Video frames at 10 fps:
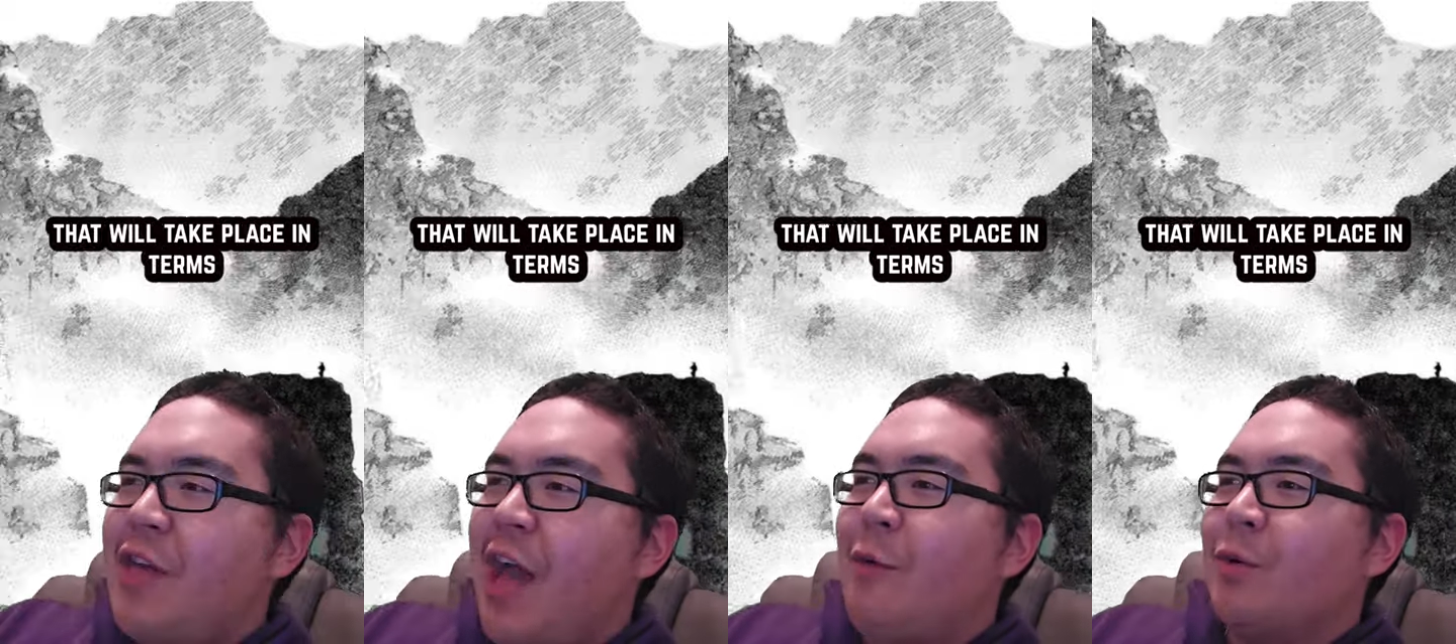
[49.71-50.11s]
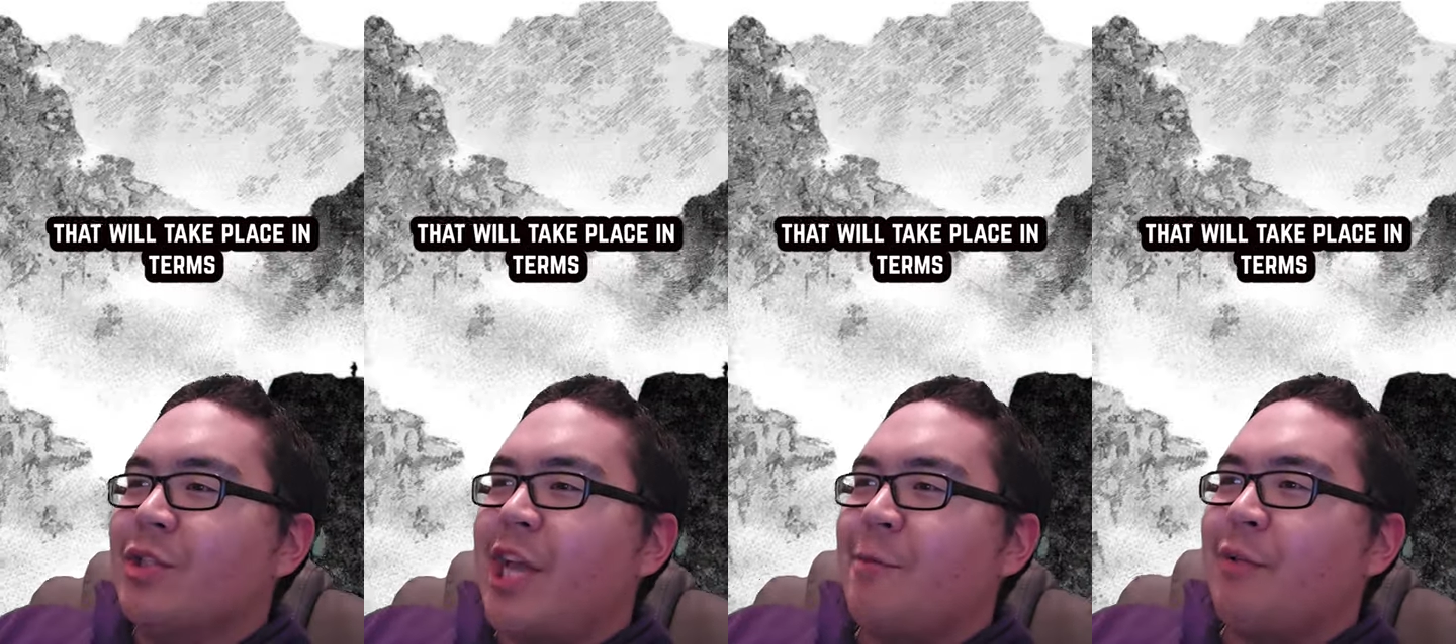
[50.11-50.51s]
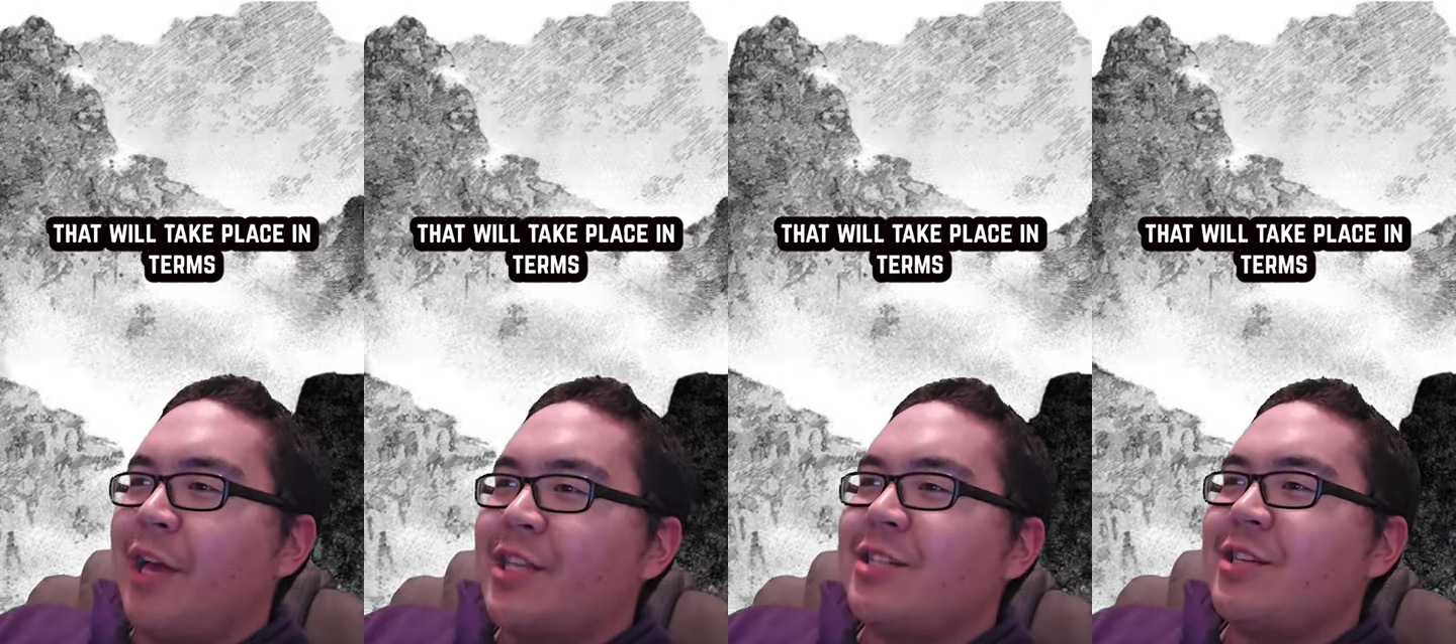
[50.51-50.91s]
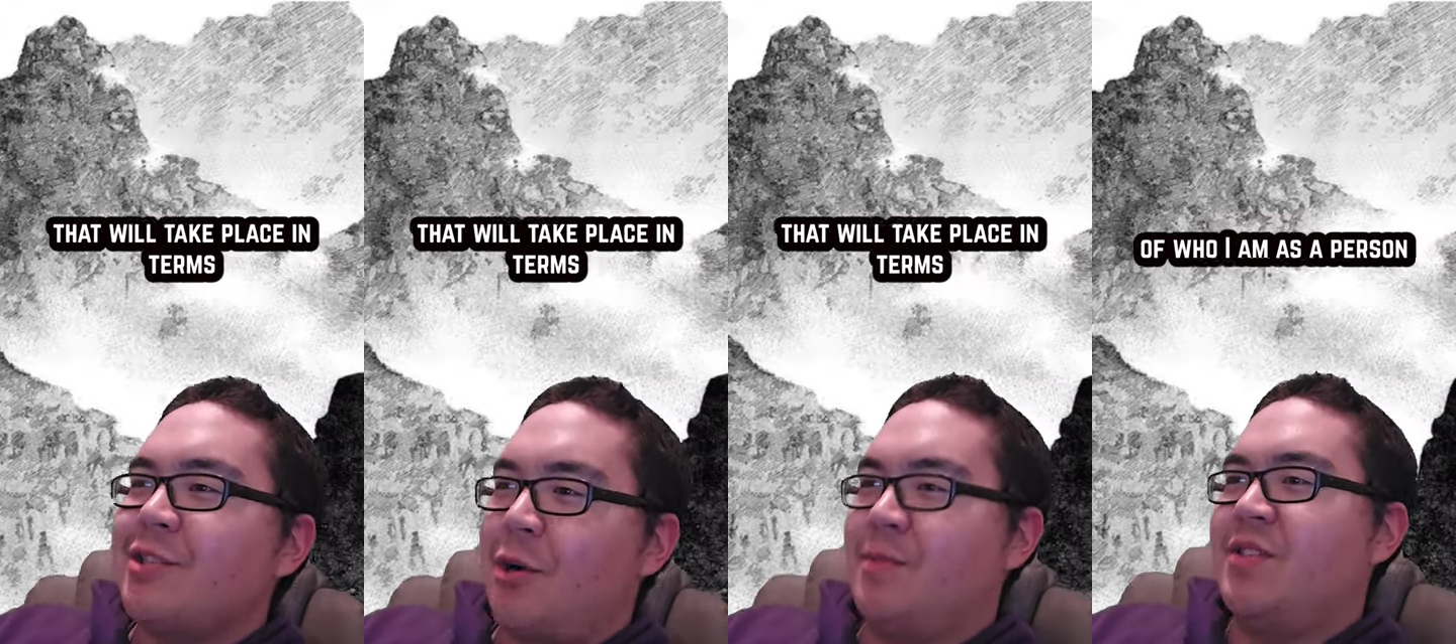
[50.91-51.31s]
that will take place
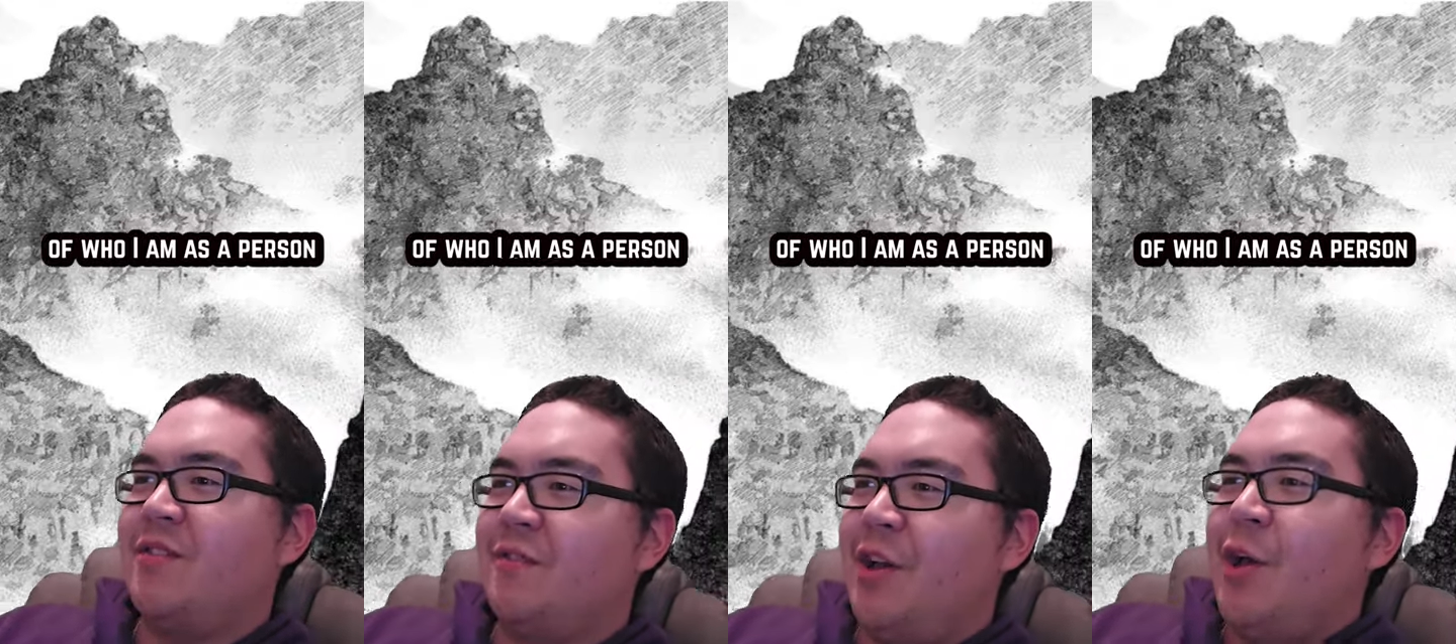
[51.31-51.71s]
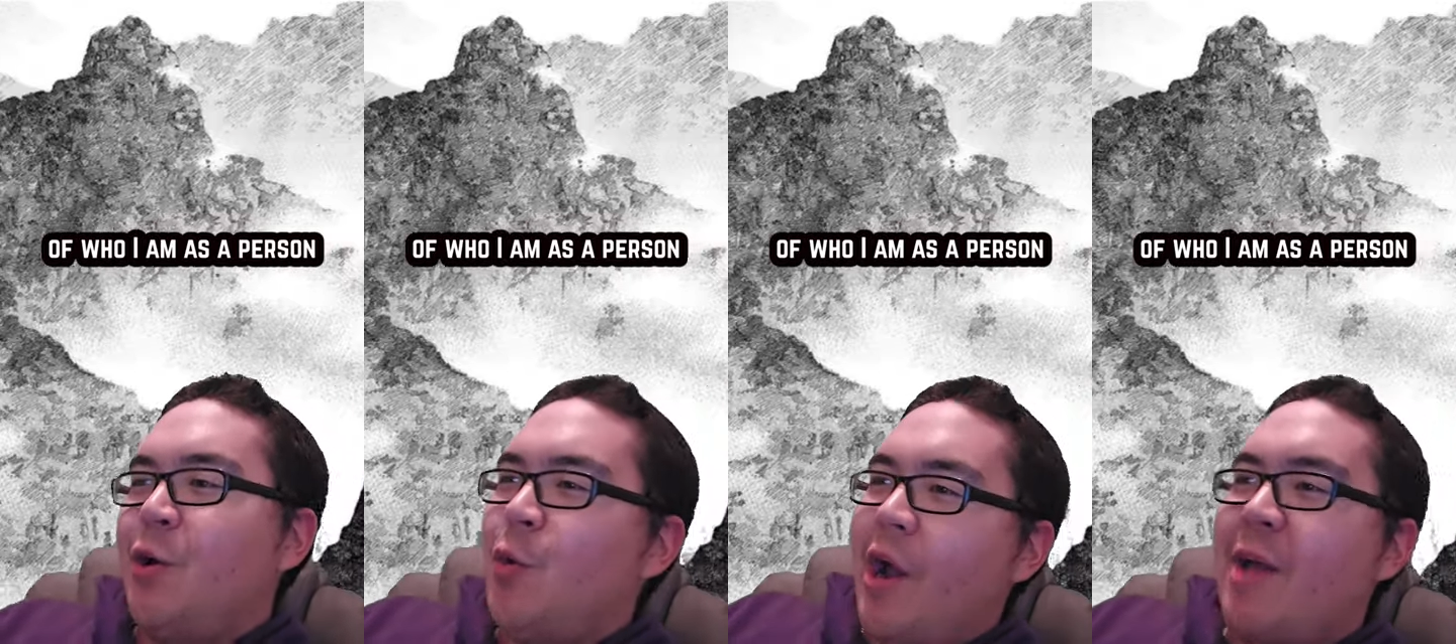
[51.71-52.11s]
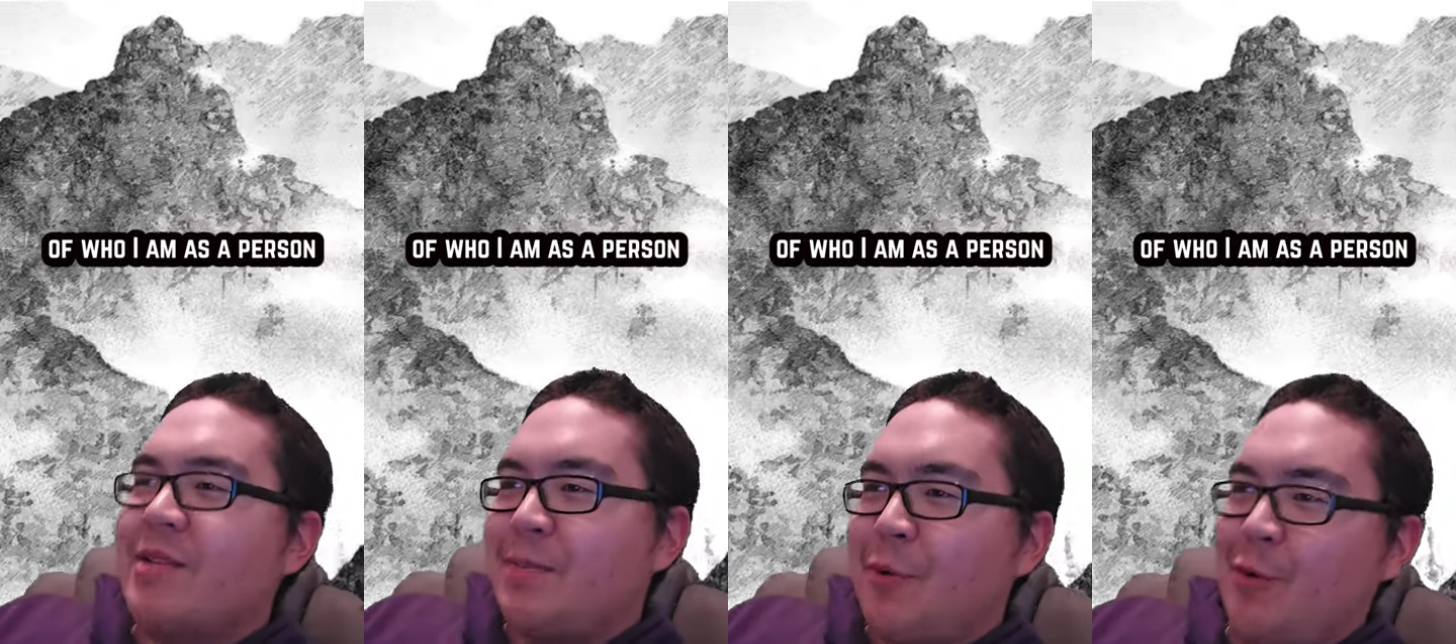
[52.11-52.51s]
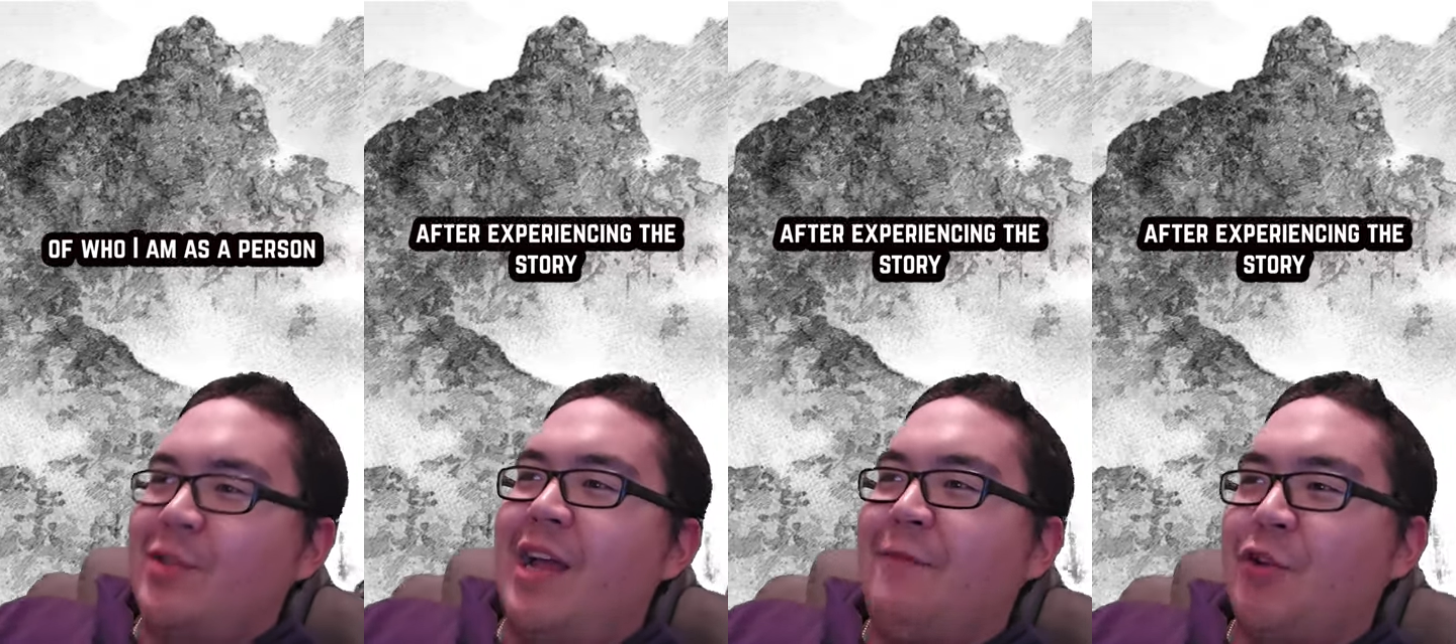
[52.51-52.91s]
in terms of who I am as a
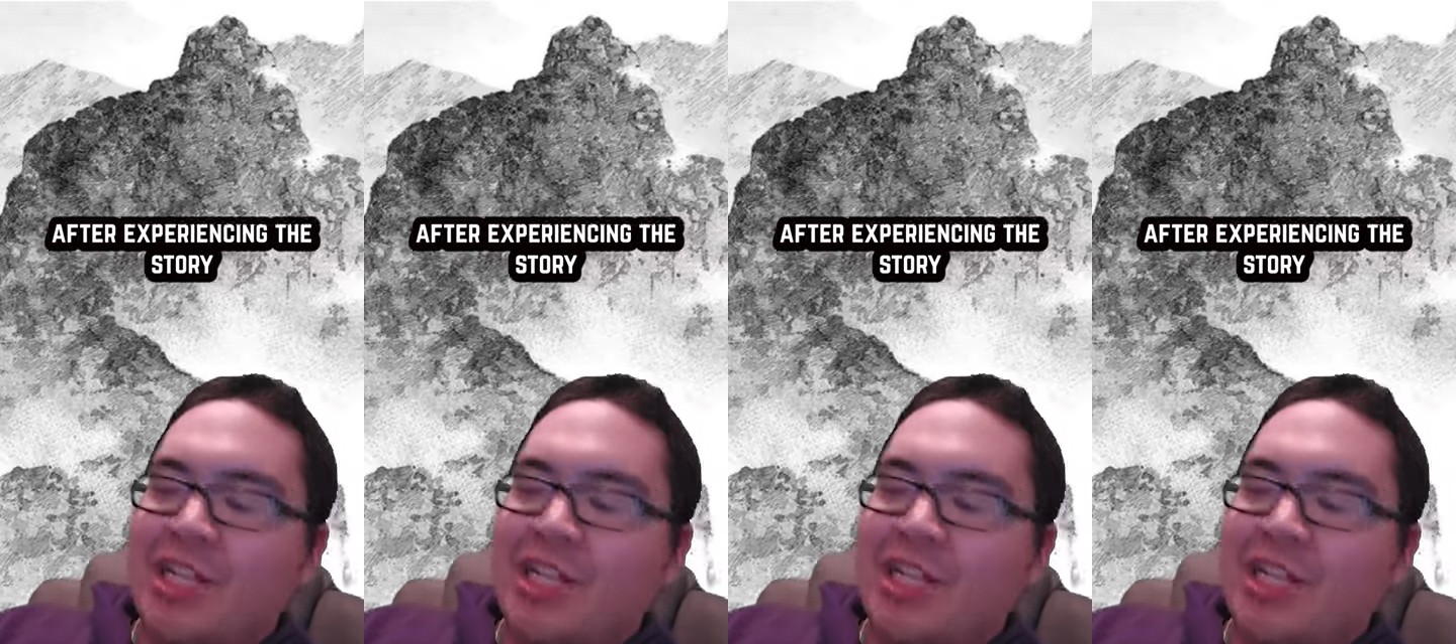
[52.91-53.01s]
person after